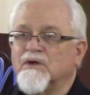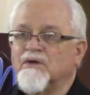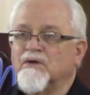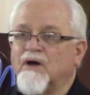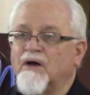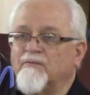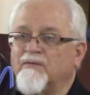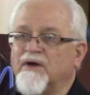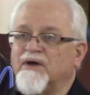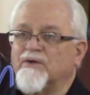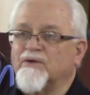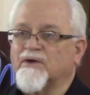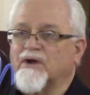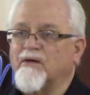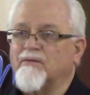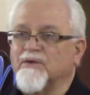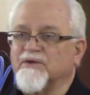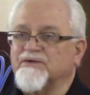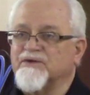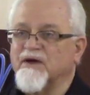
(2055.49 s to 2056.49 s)
I met her a
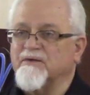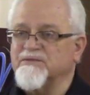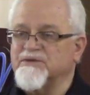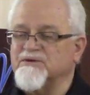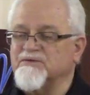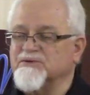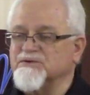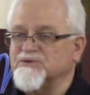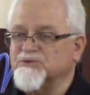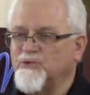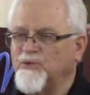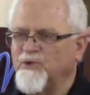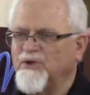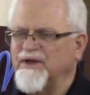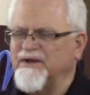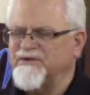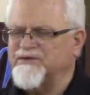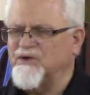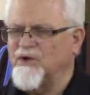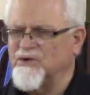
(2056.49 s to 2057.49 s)
couple of times. She was
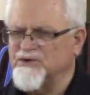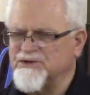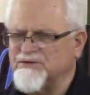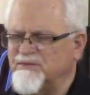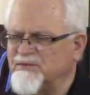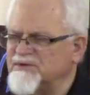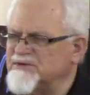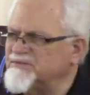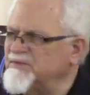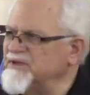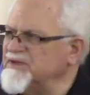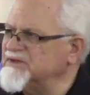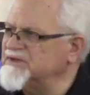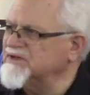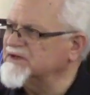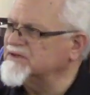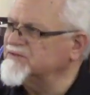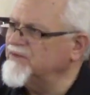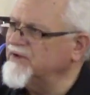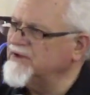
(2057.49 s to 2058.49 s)
really tall. She must have been
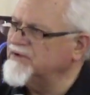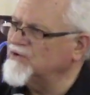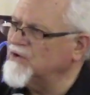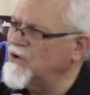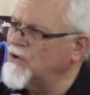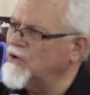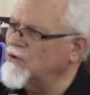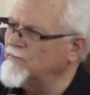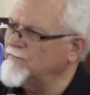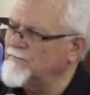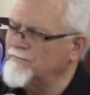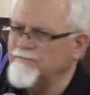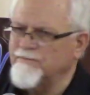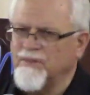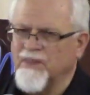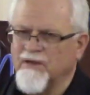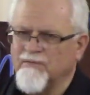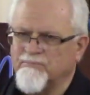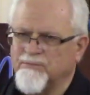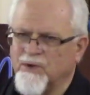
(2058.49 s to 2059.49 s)
six feet tall,
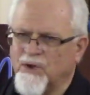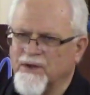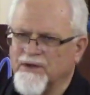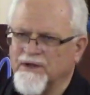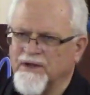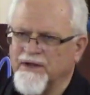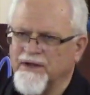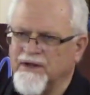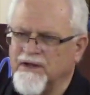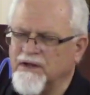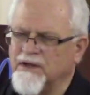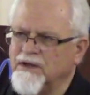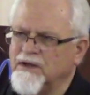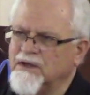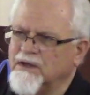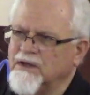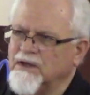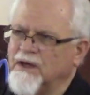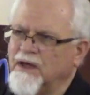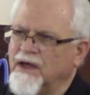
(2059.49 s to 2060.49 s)
blonde lady.
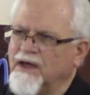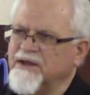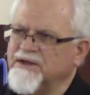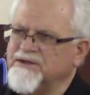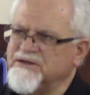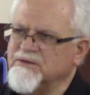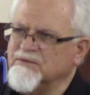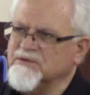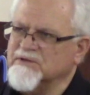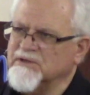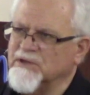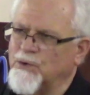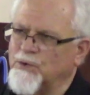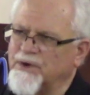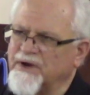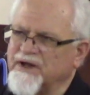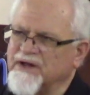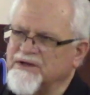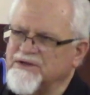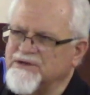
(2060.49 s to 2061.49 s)
And she was
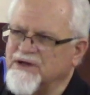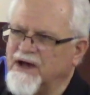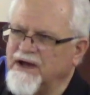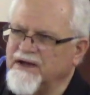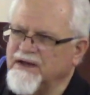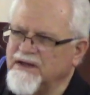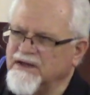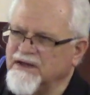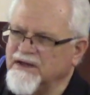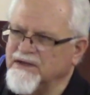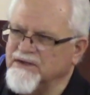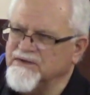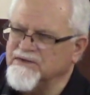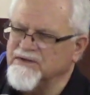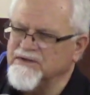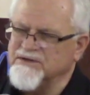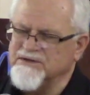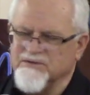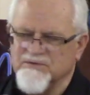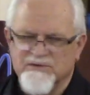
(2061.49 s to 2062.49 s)
learning Chinese
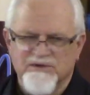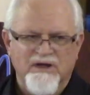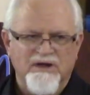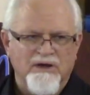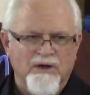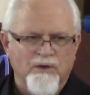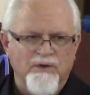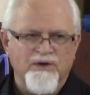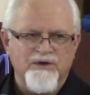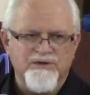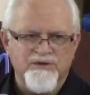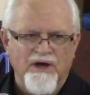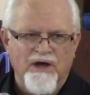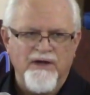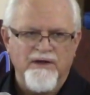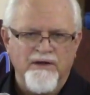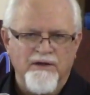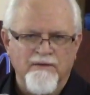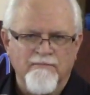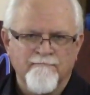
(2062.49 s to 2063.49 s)
and she was going to go to
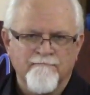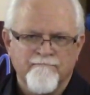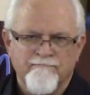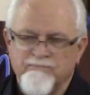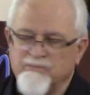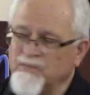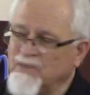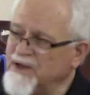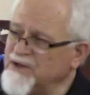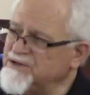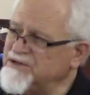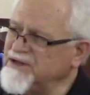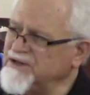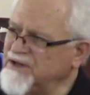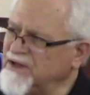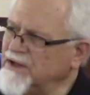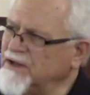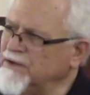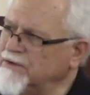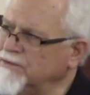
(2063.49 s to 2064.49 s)
China. And she
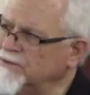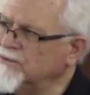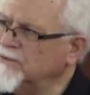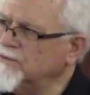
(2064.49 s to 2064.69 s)
did.